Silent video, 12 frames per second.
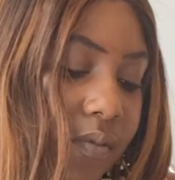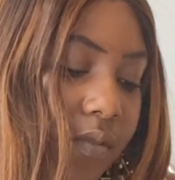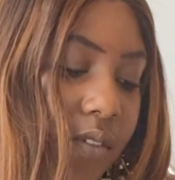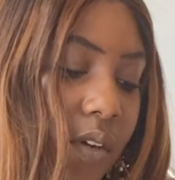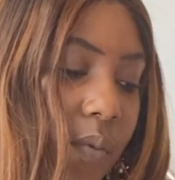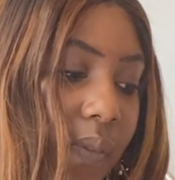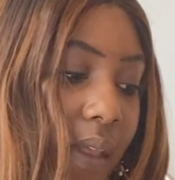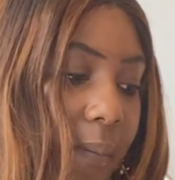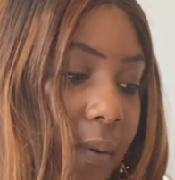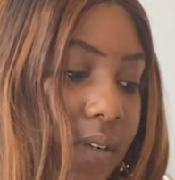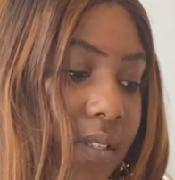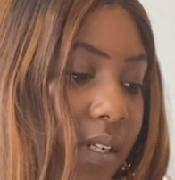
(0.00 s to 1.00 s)
So when
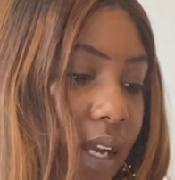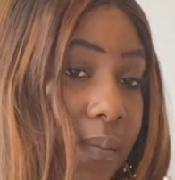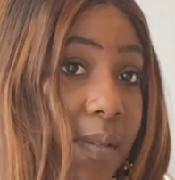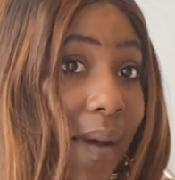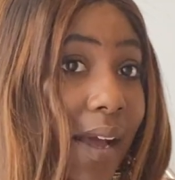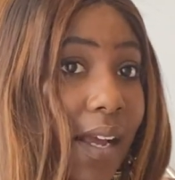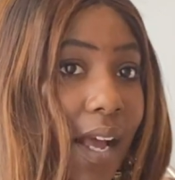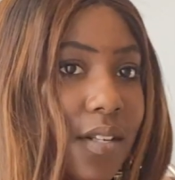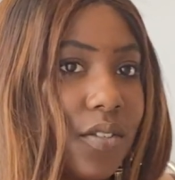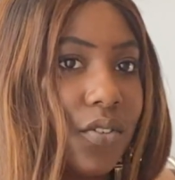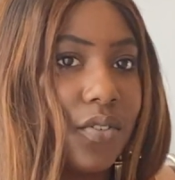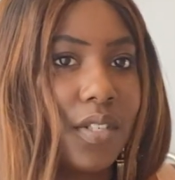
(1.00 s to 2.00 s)
that person comes back,
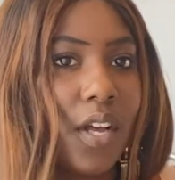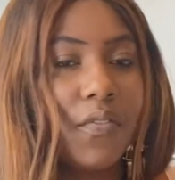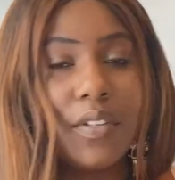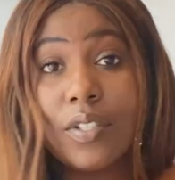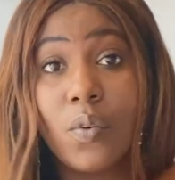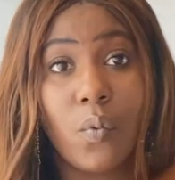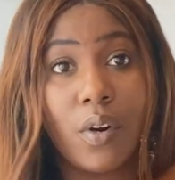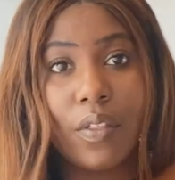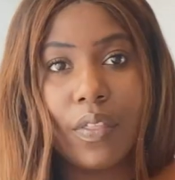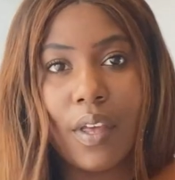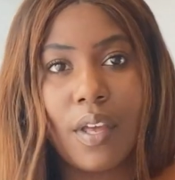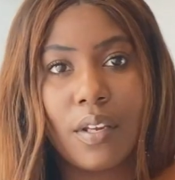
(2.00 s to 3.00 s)
ask yourself, is it
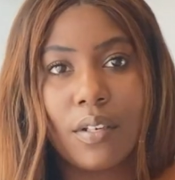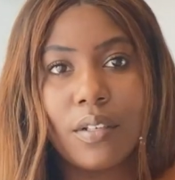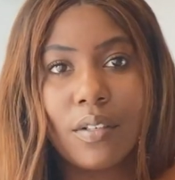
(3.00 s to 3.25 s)
worth it?